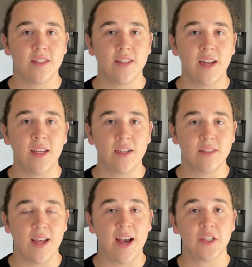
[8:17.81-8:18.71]

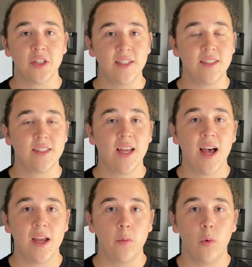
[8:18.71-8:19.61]
settings to actually
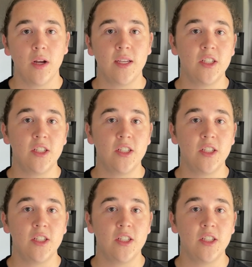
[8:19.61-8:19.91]
assign what